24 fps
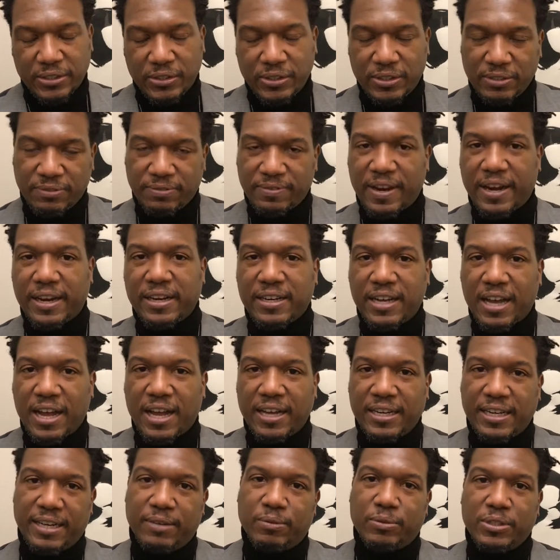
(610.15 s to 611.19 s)
to define
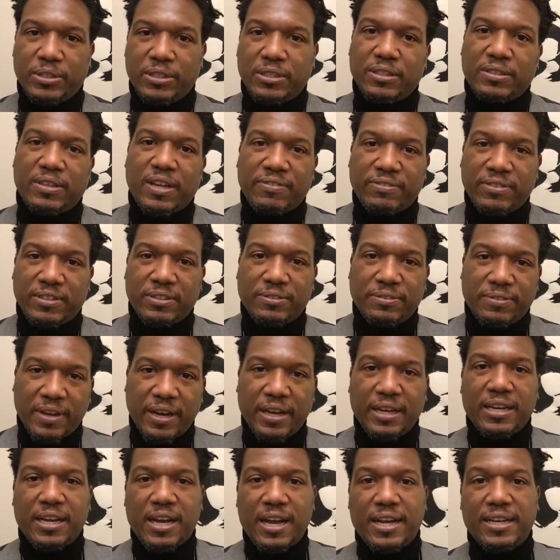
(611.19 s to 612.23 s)
God, I would
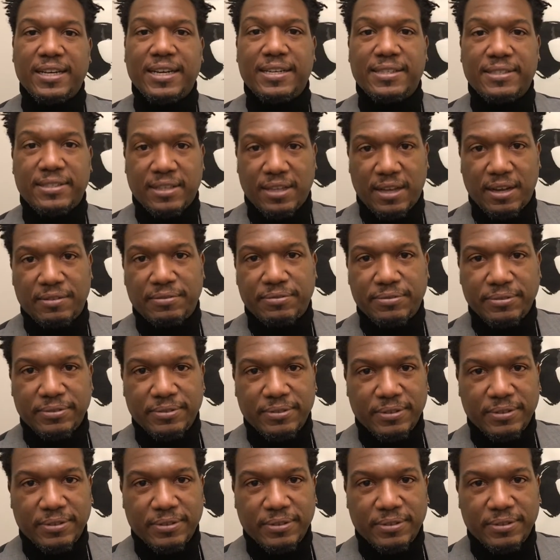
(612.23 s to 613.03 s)
define God as love.